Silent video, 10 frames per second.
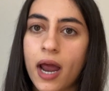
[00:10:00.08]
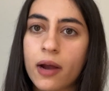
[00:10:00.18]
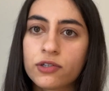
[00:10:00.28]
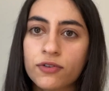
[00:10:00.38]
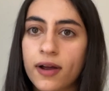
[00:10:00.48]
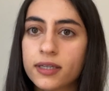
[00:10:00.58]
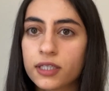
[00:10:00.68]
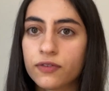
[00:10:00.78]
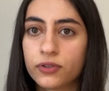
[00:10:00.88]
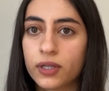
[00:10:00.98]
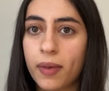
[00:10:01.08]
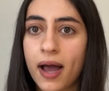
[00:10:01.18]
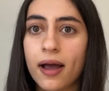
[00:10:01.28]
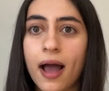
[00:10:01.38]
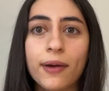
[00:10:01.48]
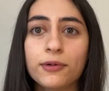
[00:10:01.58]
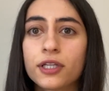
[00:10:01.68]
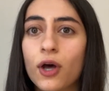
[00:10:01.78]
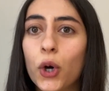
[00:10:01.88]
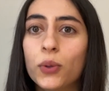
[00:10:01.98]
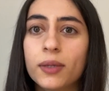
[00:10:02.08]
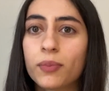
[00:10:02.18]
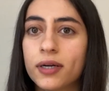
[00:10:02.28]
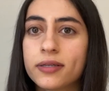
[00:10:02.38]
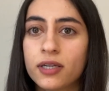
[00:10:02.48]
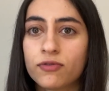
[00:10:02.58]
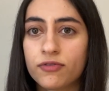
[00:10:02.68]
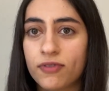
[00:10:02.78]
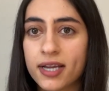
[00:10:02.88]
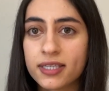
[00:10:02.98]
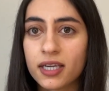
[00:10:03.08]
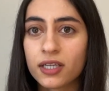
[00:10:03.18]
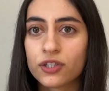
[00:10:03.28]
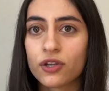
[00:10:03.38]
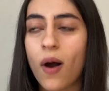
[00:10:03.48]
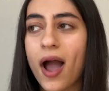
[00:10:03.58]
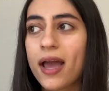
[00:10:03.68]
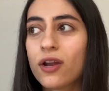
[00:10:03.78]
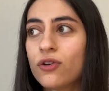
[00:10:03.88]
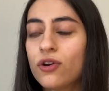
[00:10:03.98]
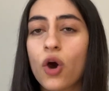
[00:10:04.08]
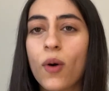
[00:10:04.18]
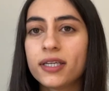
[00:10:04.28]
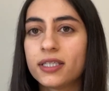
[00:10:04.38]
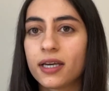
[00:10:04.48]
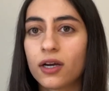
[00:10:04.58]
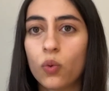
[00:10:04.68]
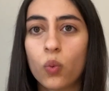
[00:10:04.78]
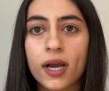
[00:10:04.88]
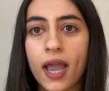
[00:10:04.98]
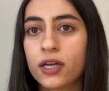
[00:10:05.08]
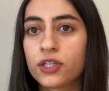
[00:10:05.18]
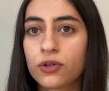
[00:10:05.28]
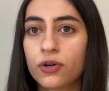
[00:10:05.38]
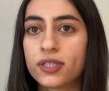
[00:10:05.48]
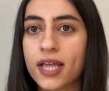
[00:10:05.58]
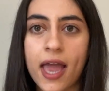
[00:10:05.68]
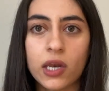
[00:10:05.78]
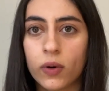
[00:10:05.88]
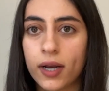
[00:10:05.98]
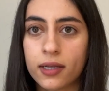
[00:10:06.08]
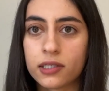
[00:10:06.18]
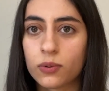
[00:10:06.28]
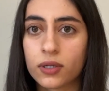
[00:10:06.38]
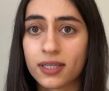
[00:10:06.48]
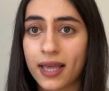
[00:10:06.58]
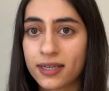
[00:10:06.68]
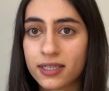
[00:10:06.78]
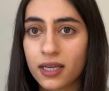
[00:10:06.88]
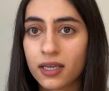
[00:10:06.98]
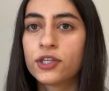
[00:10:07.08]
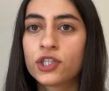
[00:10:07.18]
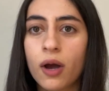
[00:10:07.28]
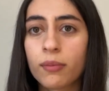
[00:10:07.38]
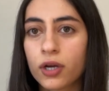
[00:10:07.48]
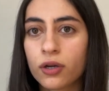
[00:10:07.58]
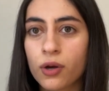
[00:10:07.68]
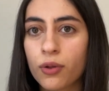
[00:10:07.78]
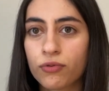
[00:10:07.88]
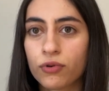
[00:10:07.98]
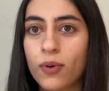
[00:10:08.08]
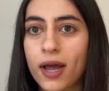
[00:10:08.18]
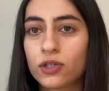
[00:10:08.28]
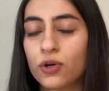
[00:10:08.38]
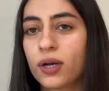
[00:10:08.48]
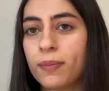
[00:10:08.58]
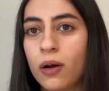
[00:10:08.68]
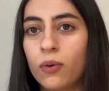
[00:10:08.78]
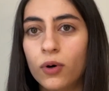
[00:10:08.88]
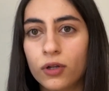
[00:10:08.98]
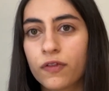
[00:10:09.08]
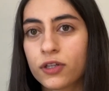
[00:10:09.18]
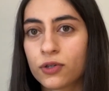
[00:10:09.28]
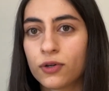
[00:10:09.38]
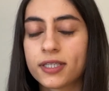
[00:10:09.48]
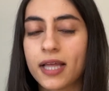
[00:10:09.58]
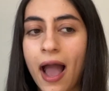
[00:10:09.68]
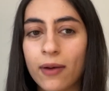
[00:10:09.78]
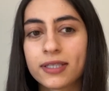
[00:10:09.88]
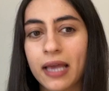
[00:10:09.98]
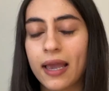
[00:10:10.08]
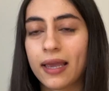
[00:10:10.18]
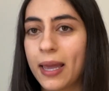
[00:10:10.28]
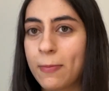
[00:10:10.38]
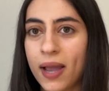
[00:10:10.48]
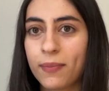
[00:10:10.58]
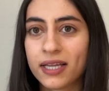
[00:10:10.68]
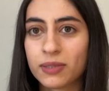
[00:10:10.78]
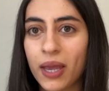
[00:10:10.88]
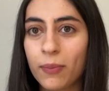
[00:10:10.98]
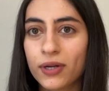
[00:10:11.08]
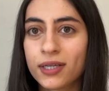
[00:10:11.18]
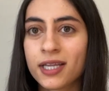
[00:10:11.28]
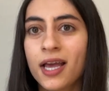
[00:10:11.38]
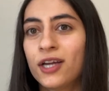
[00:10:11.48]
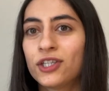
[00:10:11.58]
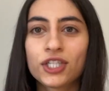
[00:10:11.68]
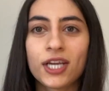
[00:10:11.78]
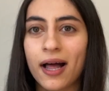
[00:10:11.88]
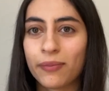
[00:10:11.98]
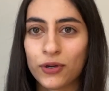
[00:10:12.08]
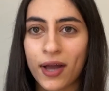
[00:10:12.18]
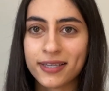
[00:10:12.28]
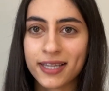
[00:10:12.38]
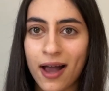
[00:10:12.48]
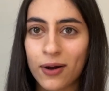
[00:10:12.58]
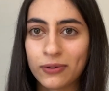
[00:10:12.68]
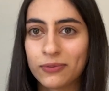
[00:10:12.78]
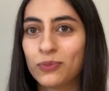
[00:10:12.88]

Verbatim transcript: I was revising for the PAT, I was the only person revising, so I had no idea what kind of scores anyone else was getting. So I'm going to go through and talk about all of the scores that I was getting in my past papers just to help you guys out.